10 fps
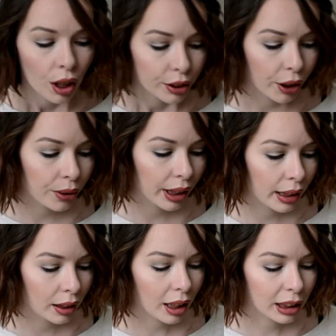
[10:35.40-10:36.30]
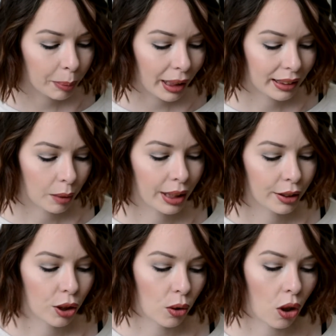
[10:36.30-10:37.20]
So the last place I went
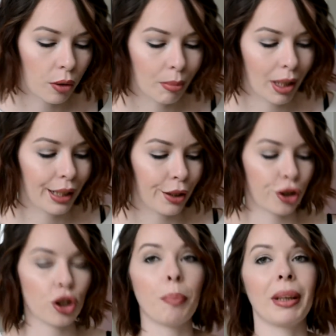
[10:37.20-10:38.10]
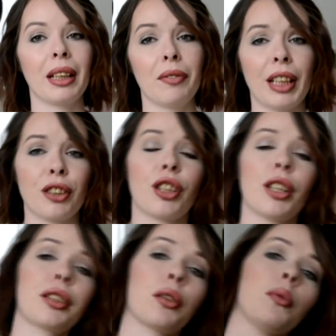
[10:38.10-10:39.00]
to on my shopping
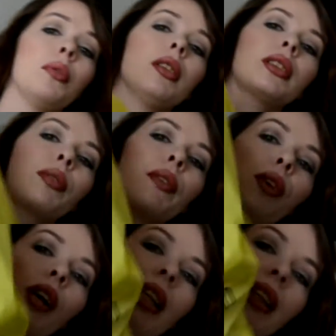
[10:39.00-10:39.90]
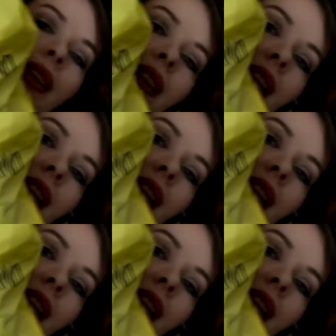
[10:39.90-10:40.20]
adventures was River Island,